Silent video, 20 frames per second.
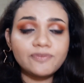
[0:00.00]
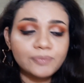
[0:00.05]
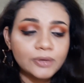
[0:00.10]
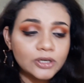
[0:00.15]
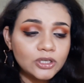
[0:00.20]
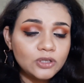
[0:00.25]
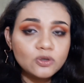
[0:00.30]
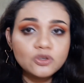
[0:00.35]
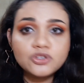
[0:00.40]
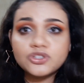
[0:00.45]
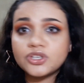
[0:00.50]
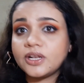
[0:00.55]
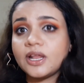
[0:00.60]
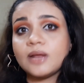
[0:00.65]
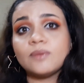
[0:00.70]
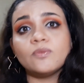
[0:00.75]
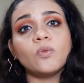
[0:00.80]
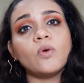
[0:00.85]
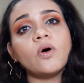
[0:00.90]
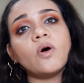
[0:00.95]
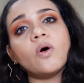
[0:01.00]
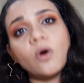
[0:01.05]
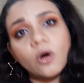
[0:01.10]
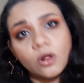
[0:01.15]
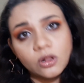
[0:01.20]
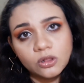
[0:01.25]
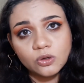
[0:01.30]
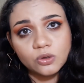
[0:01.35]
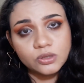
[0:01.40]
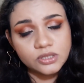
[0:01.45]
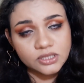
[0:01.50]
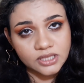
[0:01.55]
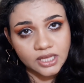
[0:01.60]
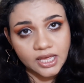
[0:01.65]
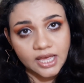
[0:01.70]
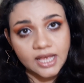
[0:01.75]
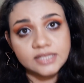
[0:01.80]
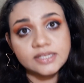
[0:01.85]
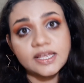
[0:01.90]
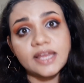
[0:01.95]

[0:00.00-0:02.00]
and pollution and all those